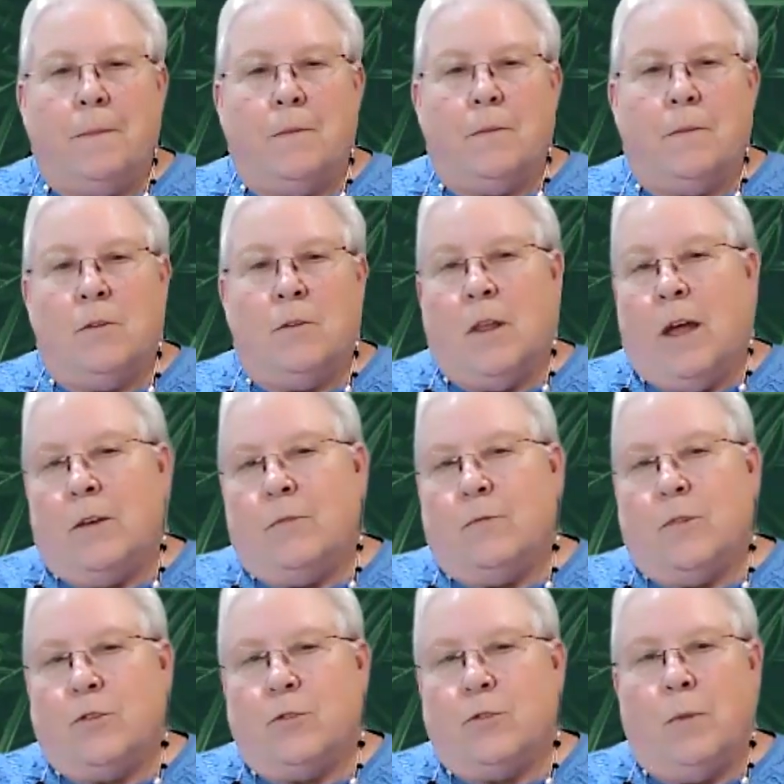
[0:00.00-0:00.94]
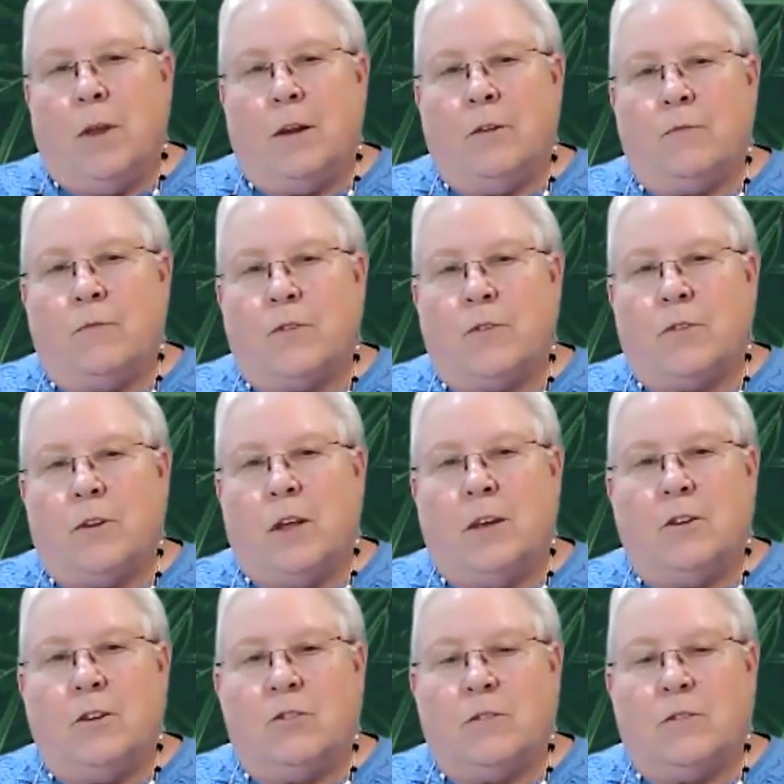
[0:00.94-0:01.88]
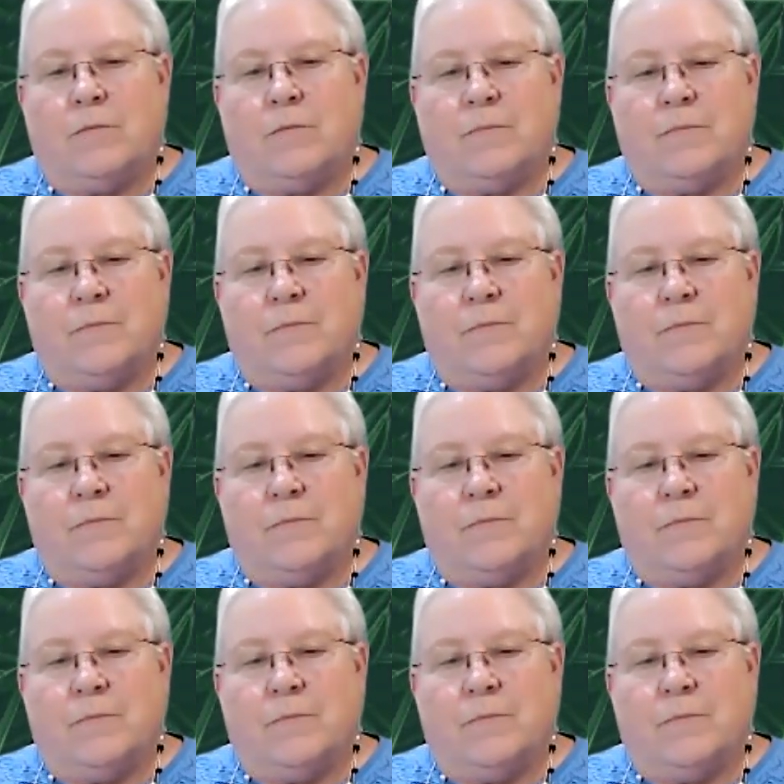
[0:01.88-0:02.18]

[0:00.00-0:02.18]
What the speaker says: Your life is a manifestation.